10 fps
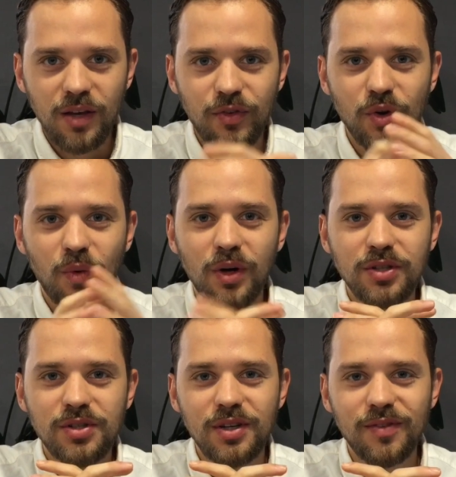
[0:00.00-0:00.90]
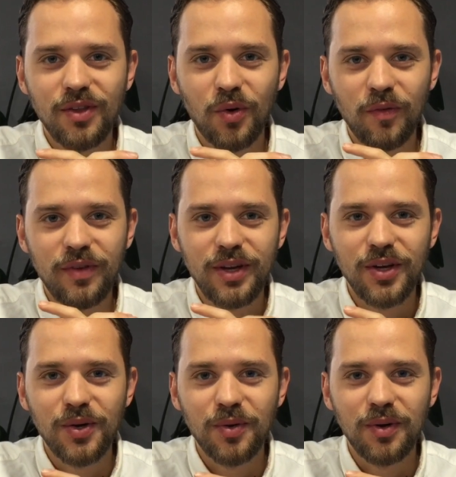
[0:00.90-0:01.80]
If you don't want to stay for the whole
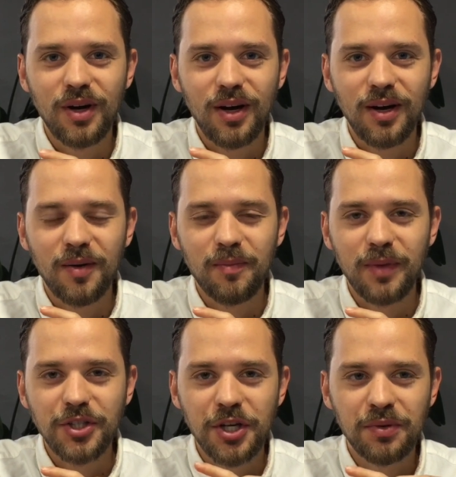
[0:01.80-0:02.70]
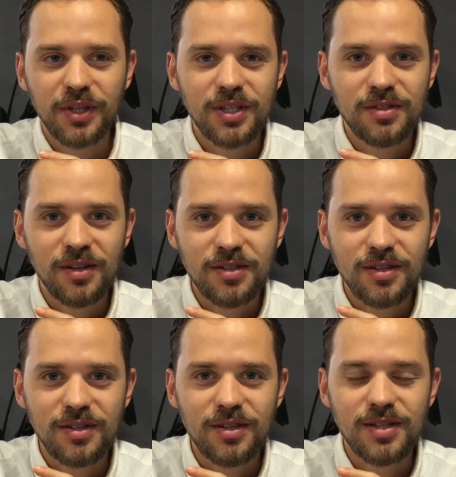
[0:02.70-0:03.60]
video, um, my general
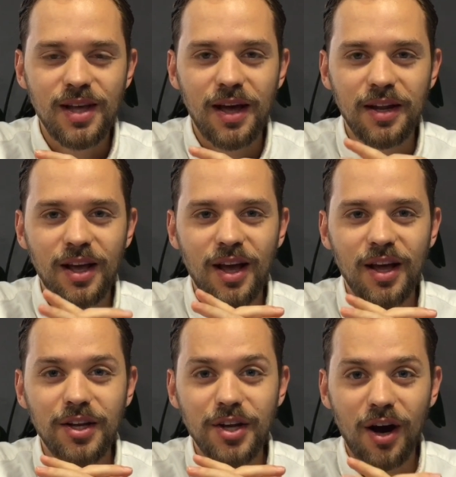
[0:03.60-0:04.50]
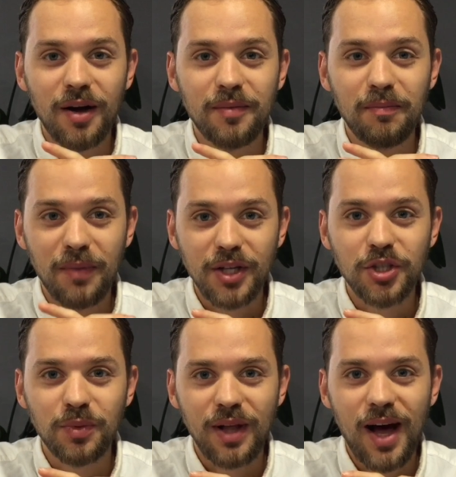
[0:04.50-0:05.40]
consensus is that not
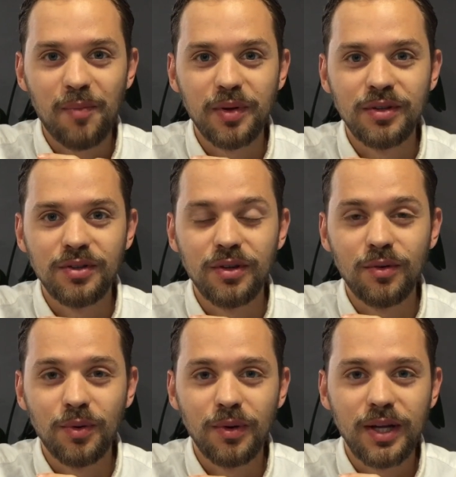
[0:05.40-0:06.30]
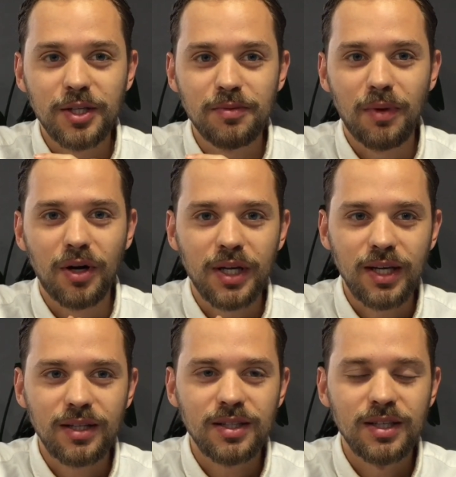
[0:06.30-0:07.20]
much will happen to the Rolex
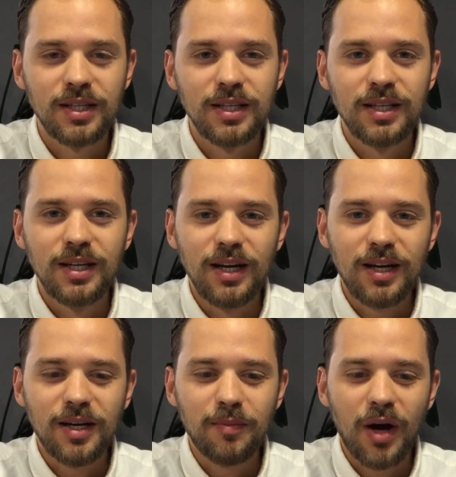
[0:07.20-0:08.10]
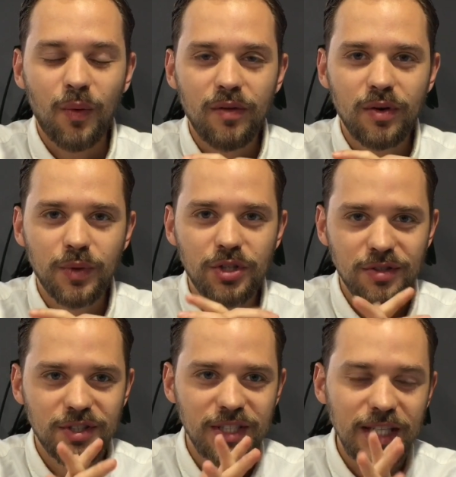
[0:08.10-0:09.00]
market. Um, however, we
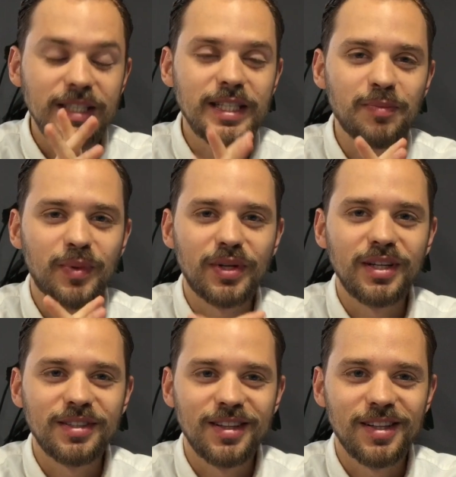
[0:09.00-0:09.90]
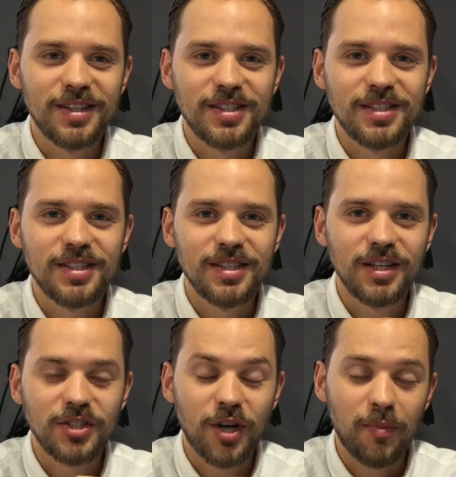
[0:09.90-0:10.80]
should dig deeper into this
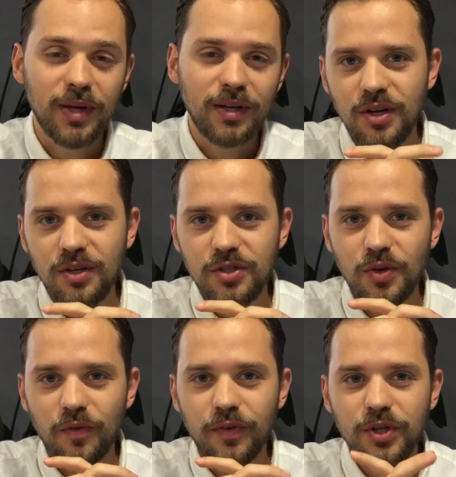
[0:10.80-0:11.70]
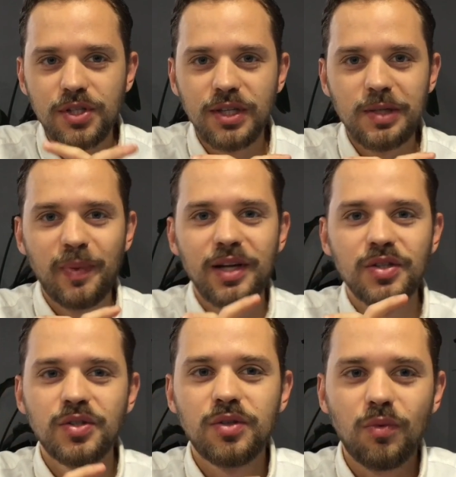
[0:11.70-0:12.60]
topic. So first, it
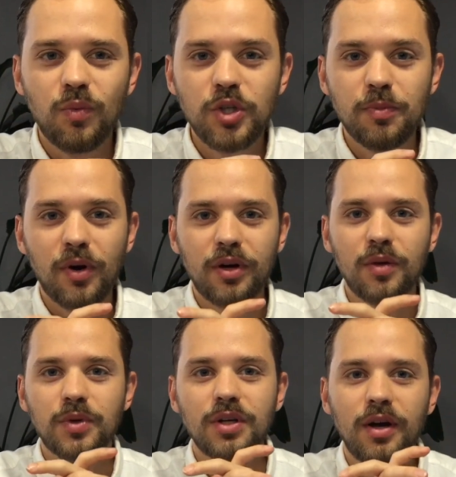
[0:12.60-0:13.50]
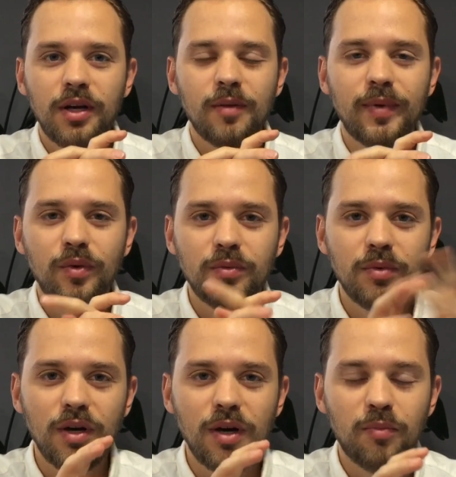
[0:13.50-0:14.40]
depends which market we're talking about,
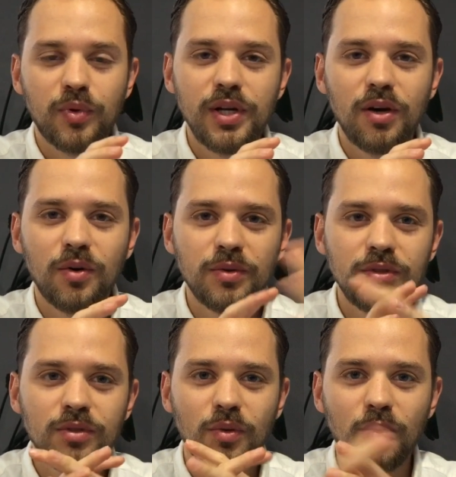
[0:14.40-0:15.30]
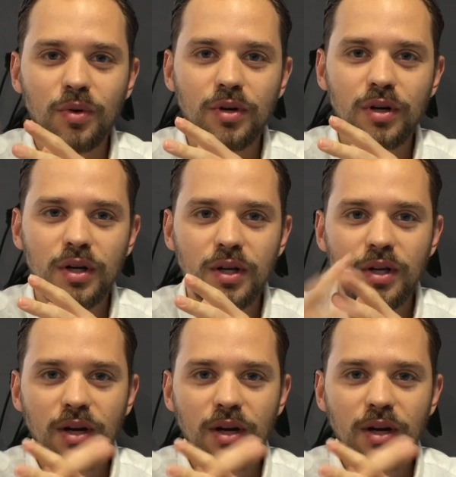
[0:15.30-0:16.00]
uh, pre-owned or